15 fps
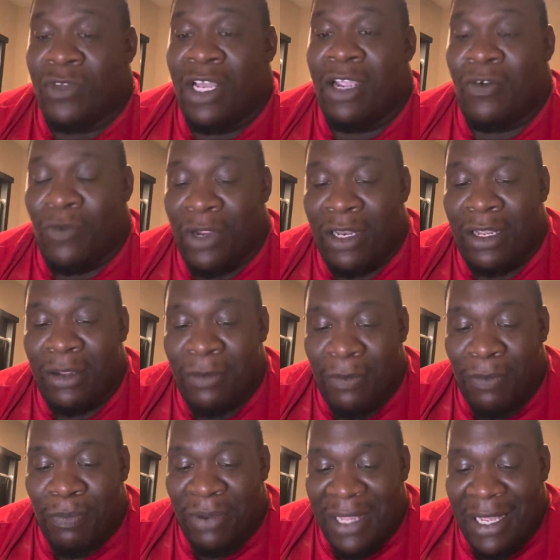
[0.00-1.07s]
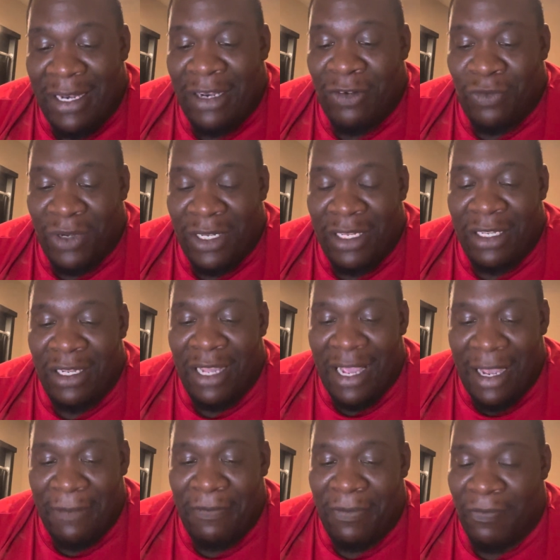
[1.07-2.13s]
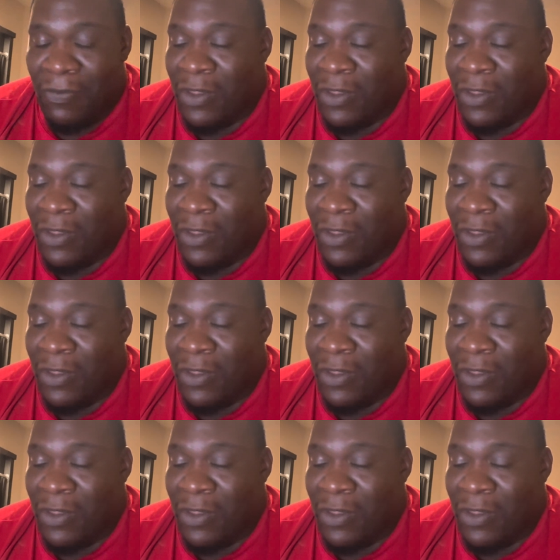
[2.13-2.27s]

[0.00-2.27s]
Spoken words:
Planning really help.